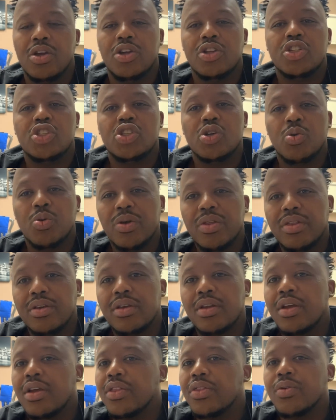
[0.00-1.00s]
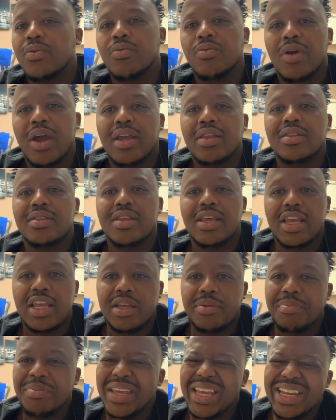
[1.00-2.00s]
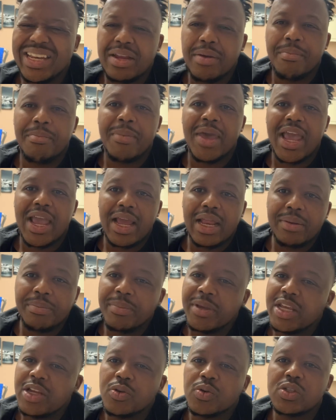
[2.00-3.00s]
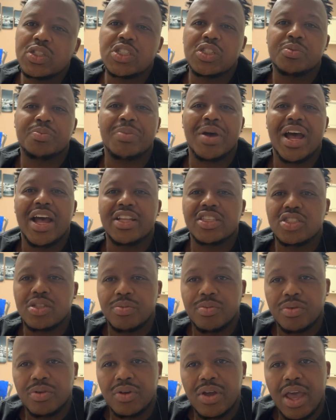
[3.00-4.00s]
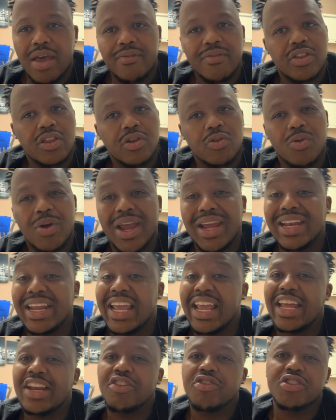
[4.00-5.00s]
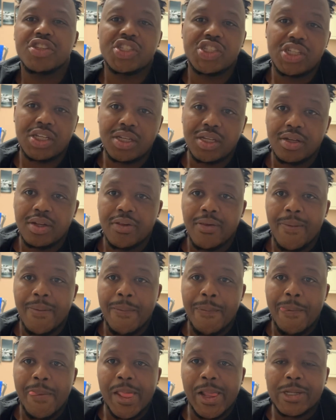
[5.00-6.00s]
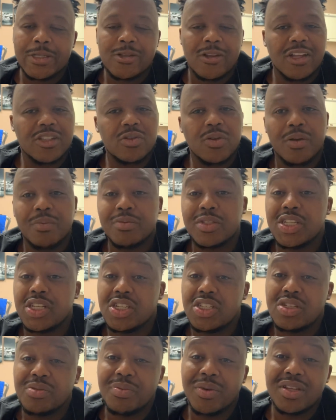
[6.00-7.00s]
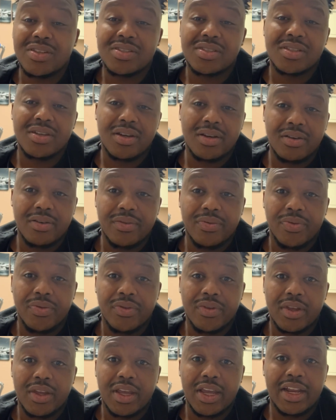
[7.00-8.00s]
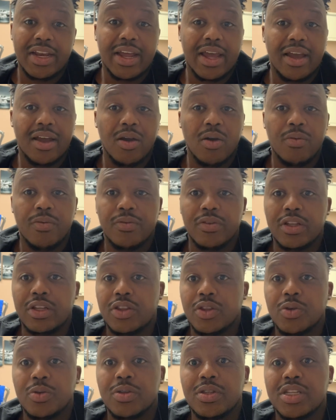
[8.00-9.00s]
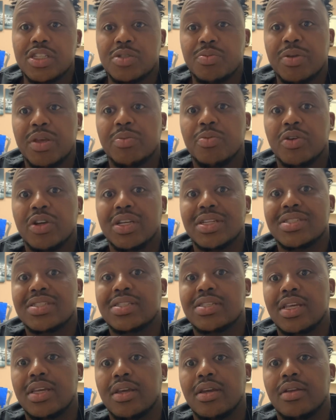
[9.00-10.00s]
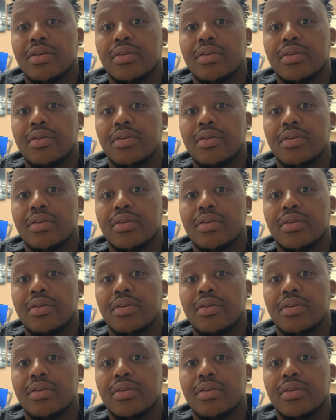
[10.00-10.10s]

doing the right thing, being a man, being responsible, having the right energy. So that's what I'm teaching my son. And I hopefully this people can see it.